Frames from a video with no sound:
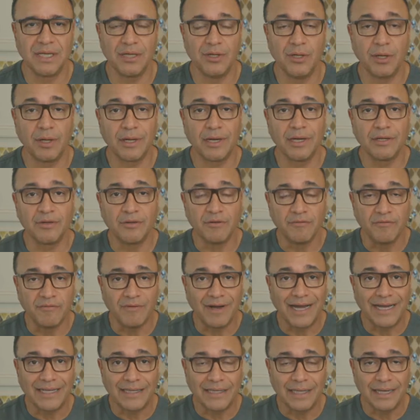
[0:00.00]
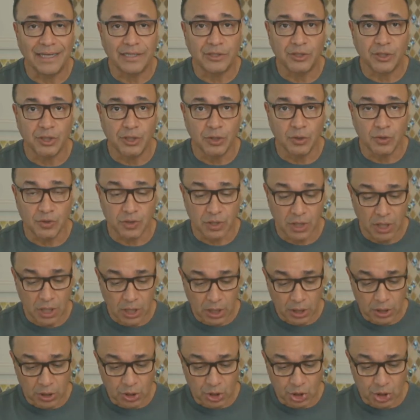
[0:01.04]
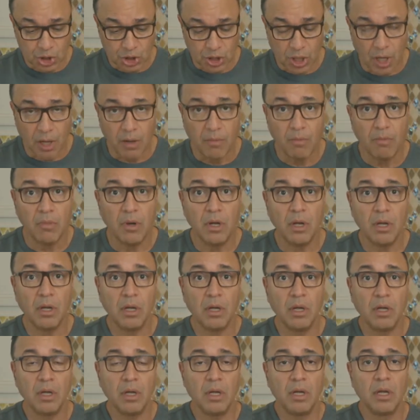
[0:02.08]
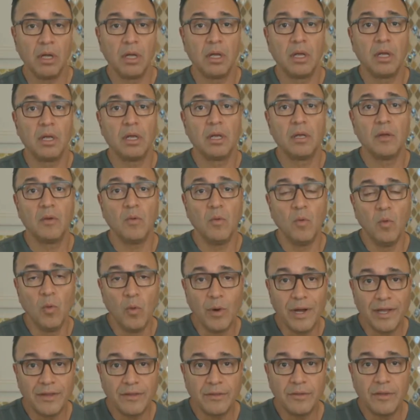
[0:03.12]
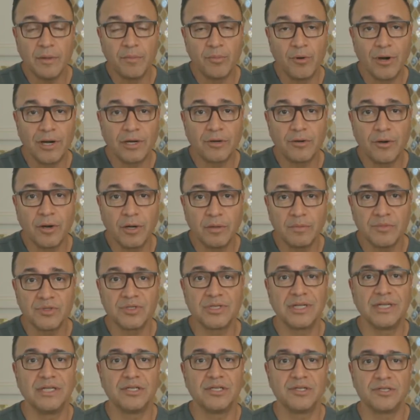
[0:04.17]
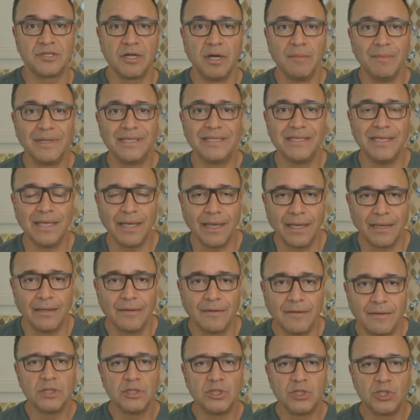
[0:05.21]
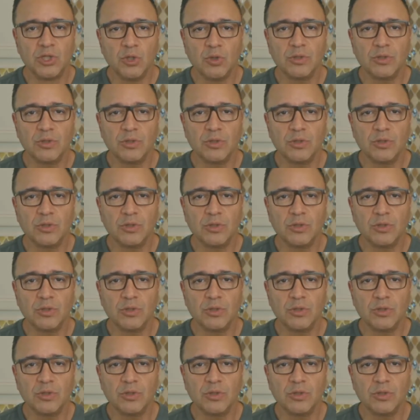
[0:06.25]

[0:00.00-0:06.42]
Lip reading: and you're gonna divide that to use some with the breadcrumbs and some at the end, 2